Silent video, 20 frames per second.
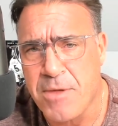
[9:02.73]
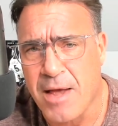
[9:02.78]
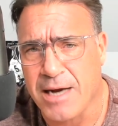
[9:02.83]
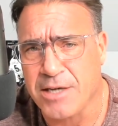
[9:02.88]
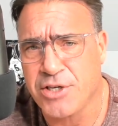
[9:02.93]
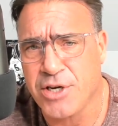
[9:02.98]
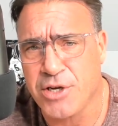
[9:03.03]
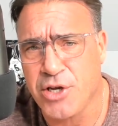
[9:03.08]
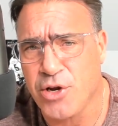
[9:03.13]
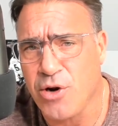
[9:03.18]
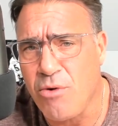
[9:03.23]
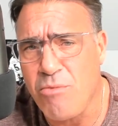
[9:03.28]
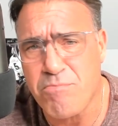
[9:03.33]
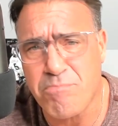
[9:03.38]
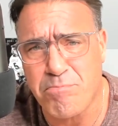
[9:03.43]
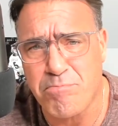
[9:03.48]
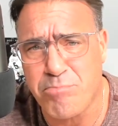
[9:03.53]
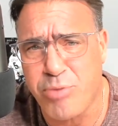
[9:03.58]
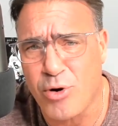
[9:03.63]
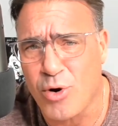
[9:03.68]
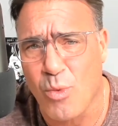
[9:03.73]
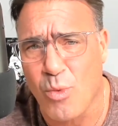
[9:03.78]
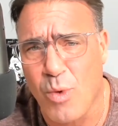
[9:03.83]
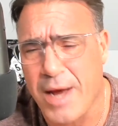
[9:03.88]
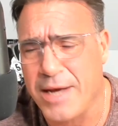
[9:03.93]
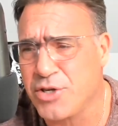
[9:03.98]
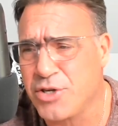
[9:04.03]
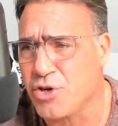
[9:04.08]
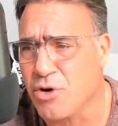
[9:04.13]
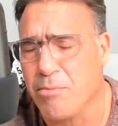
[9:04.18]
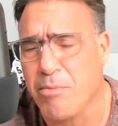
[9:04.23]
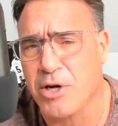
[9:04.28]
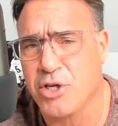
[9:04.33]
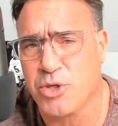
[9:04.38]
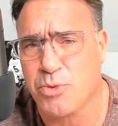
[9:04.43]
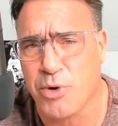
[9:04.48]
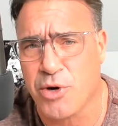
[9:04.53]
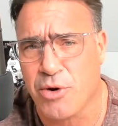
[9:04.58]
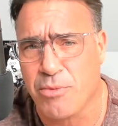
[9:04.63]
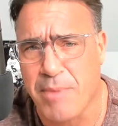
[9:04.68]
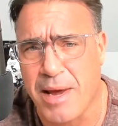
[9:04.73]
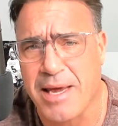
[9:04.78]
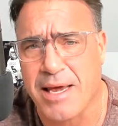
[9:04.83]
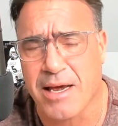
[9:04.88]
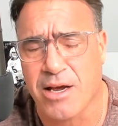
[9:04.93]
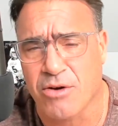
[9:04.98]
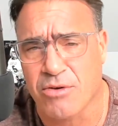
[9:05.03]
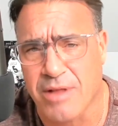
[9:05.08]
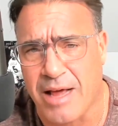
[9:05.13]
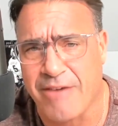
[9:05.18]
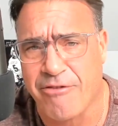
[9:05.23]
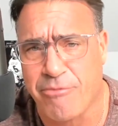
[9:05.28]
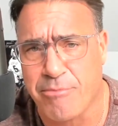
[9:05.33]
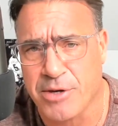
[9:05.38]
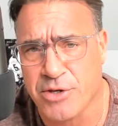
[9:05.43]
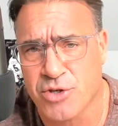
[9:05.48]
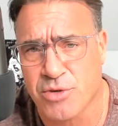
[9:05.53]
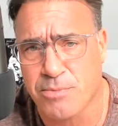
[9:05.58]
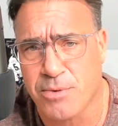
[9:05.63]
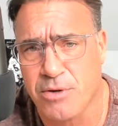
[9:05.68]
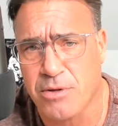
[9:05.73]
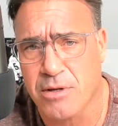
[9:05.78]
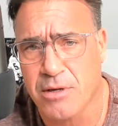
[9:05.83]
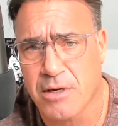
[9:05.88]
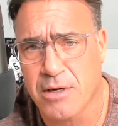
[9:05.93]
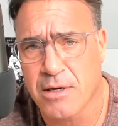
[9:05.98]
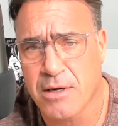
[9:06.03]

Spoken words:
I said, you don't put away so much where you're making your life miserable,